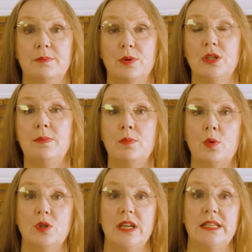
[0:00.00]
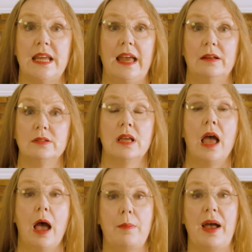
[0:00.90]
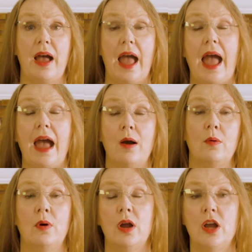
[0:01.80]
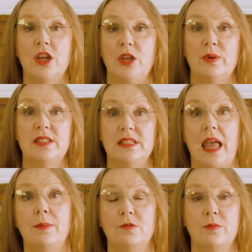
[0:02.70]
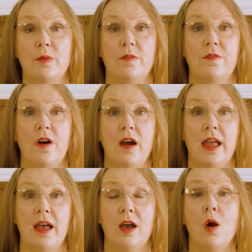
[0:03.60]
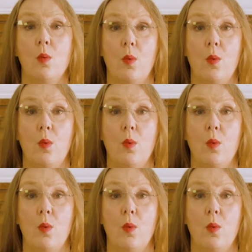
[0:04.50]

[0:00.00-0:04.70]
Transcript: put in more details about how you escaped from the fire,